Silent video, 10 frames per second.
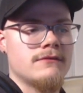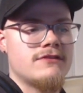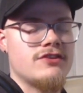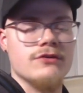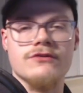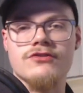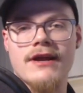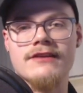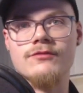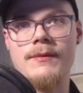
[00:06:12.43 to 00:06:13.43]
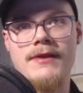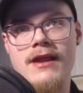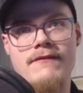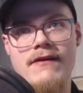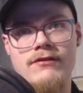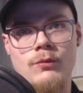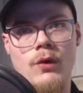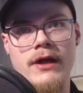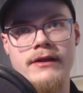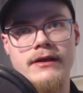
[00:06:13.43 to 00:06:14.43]
two trans women have ever
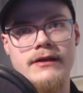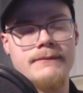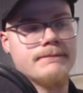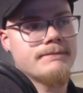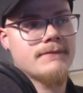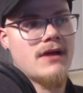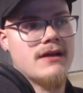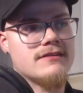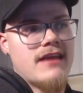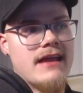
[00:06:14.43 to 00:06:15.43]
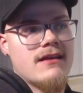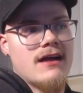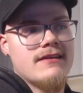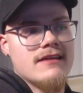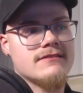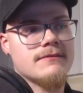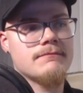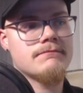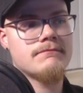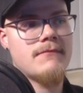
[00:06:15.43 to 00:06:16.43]
won a skate contest
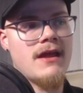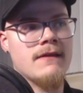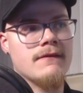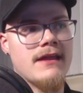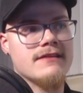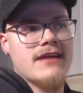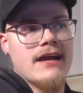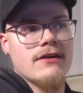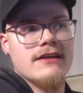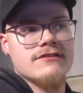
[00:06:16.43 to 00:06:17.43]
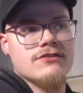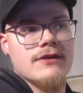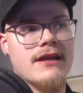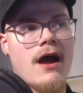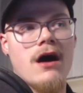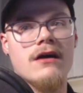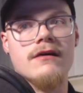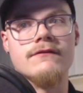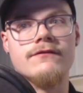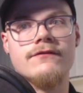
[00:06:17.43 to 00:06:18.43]
in the entire history
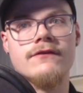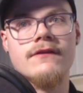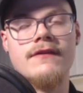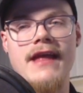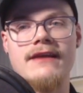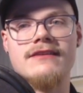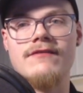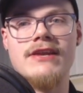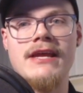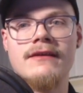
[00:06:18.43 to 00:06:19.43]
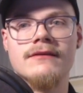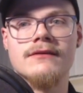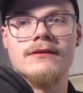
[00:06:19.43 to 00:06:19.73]
of the activity?